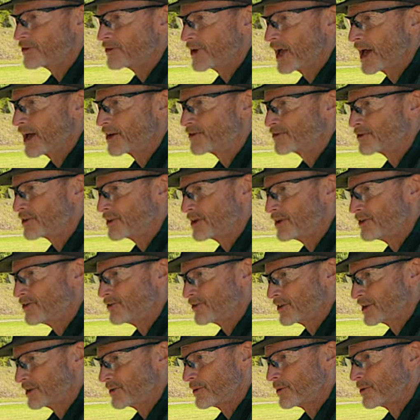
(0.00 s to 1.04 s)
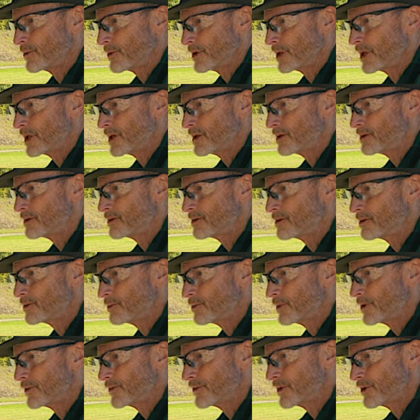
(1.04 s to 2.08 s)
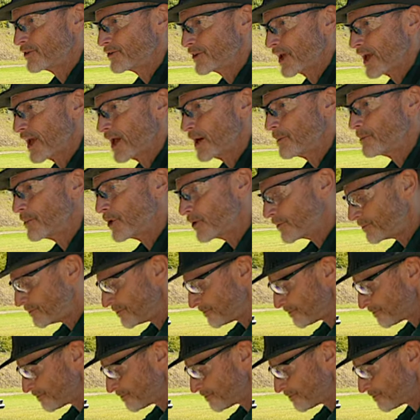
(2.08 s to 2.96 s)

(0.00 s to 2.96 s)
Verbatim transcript: is actually zeroed in with this ammo